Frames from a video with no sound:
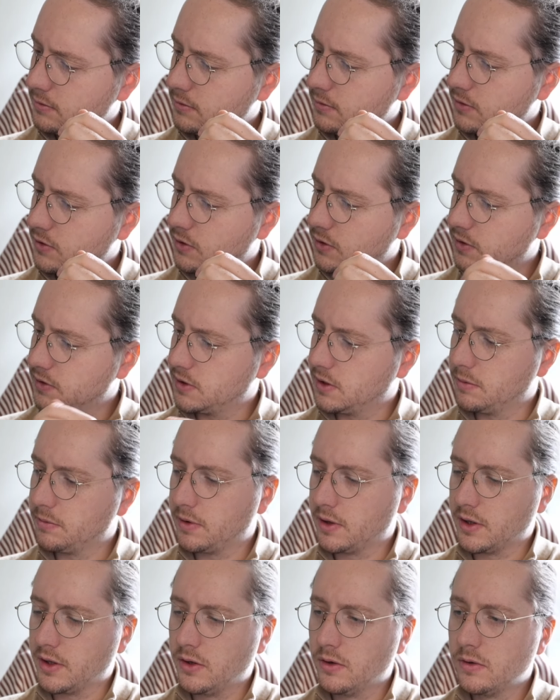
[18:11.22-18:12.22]
just
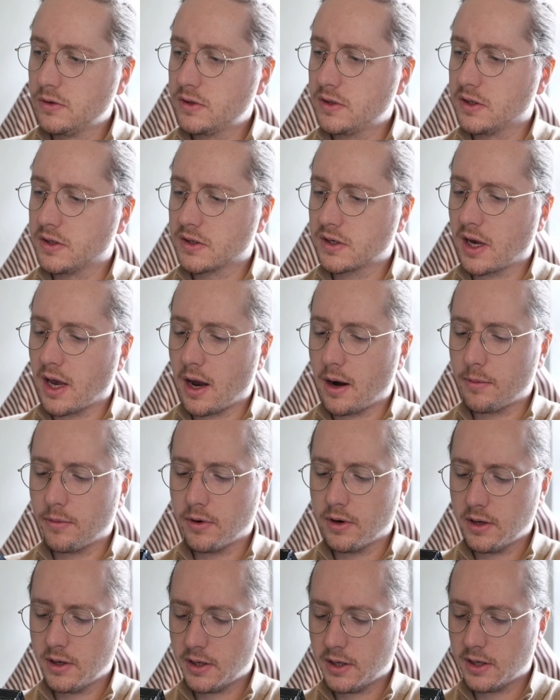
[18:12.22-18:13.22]
simply use this
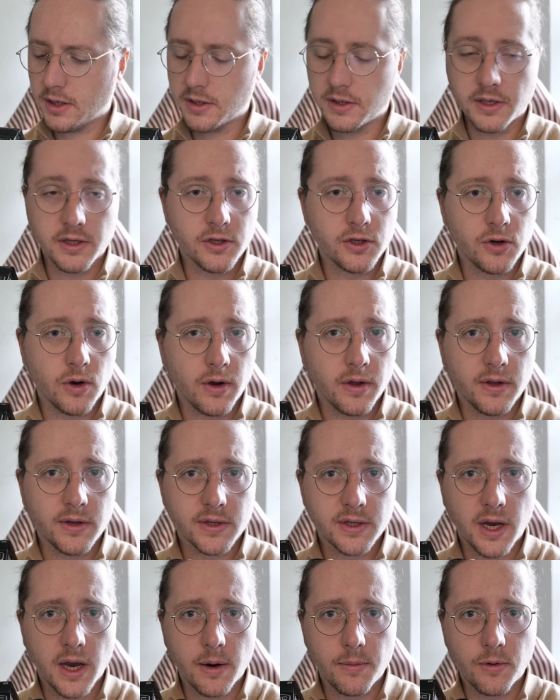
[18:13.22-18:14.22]
camera and enjoy this
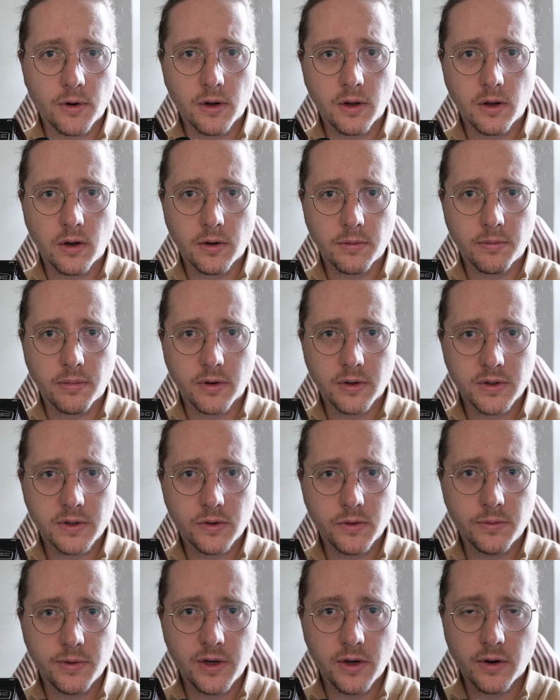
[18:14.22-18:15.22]
camera a lot, but
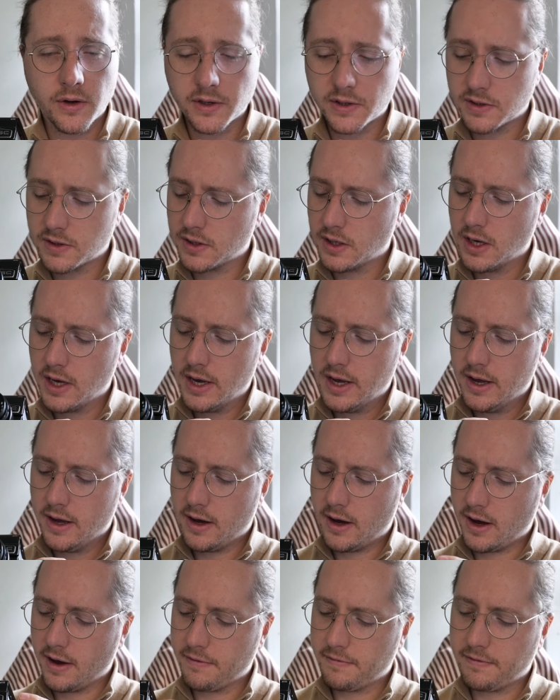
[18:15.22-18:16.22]
to be honest,
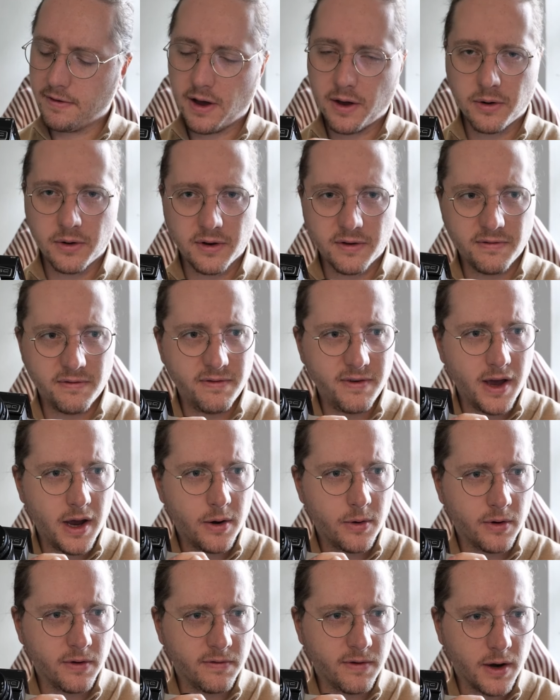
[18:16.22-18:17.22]
I found it
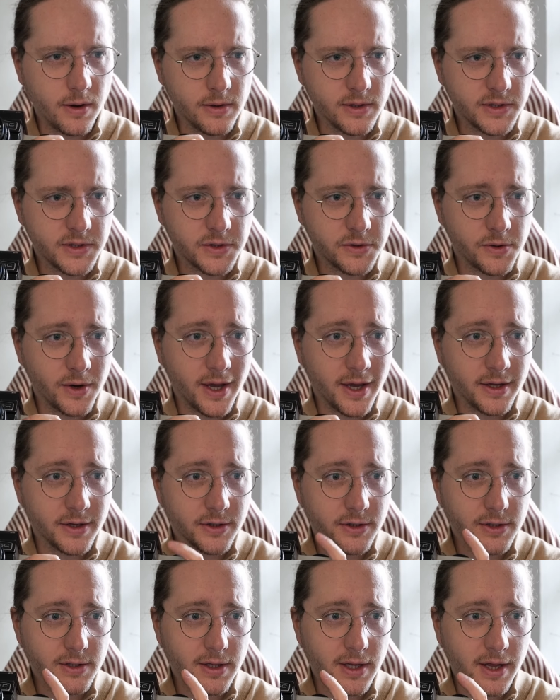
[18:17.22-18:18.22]
very, very
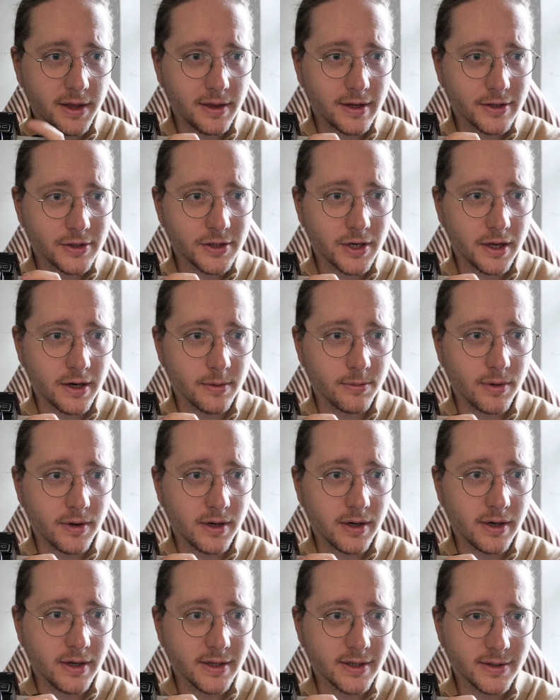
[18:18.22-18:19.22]
strange that the shutter
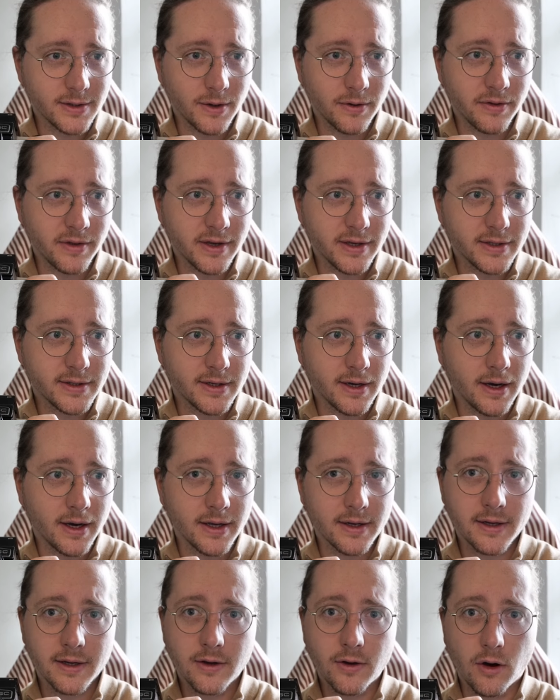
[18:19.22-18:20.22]
button is on this
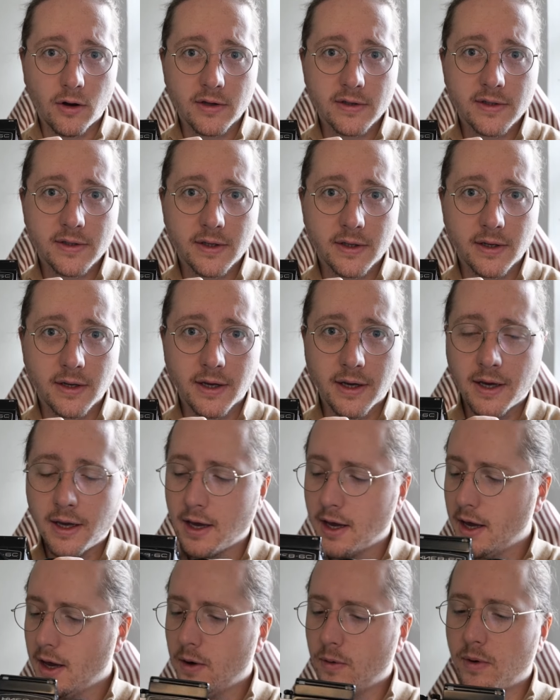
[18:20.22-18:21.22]
side constantly
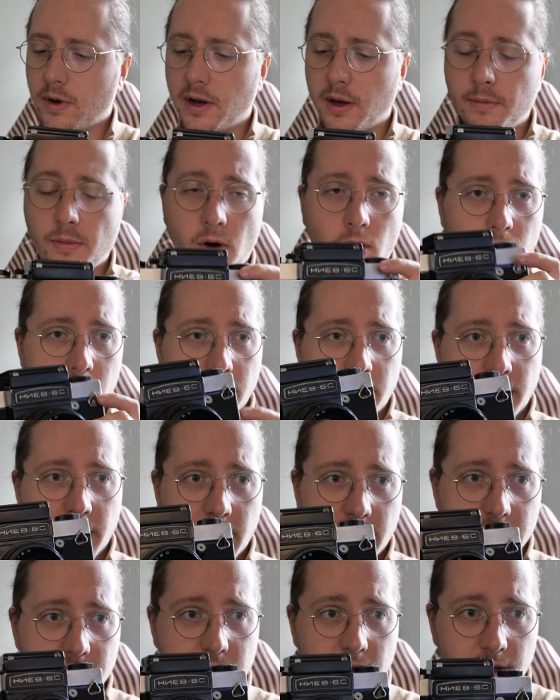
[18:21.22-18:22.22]
when I'm holding
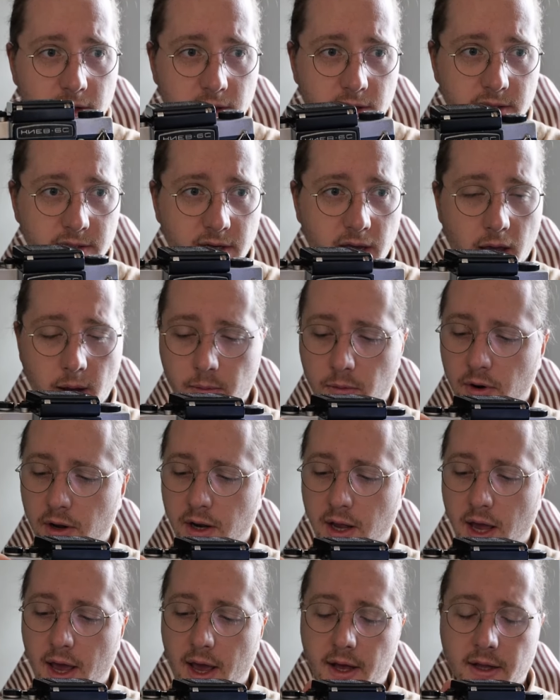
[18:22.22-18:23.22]
this camera in
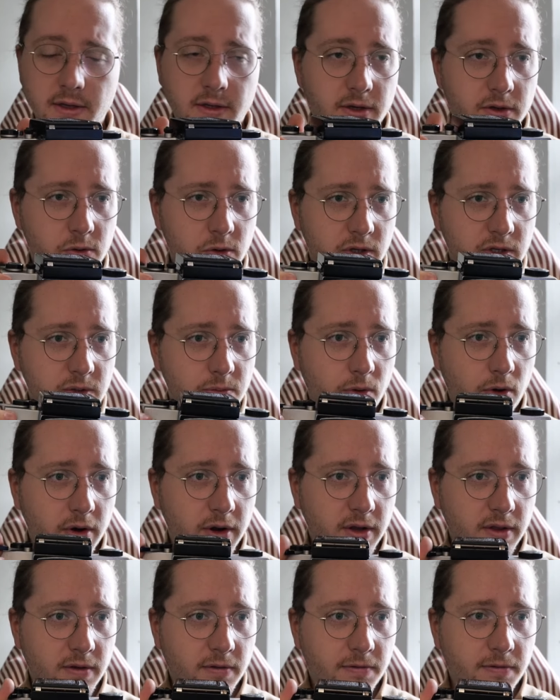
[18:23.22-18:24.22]
hand, transporting
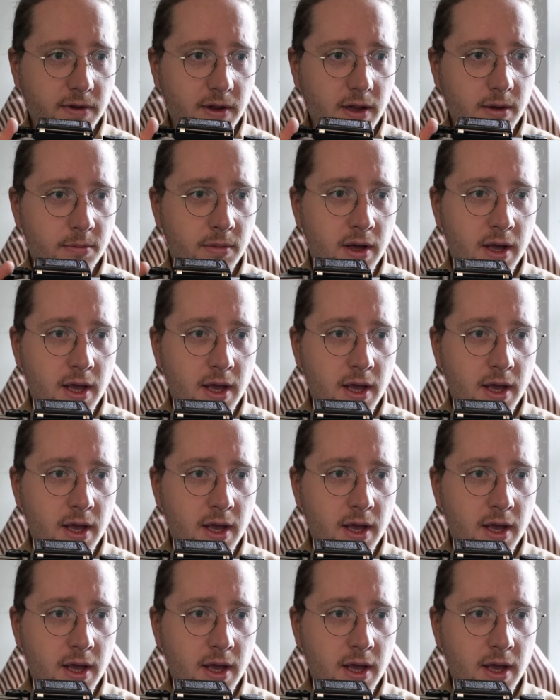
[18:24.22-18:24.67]
the film,